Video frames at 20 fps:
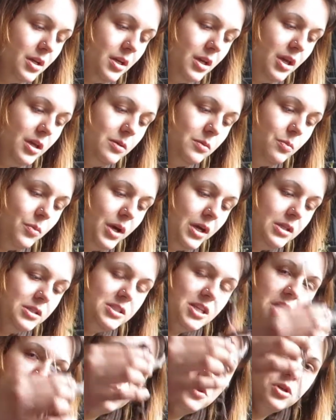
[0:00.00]
it might
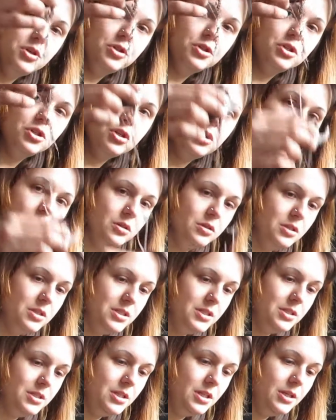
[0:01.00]
damage the
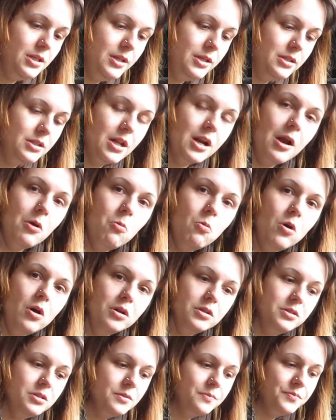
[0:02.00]
seedling that I
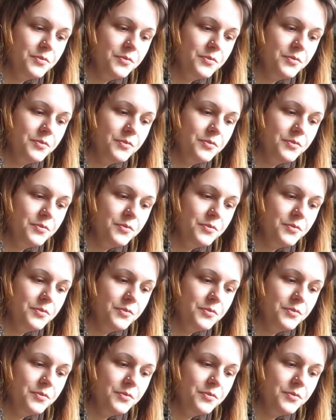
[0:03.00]
want.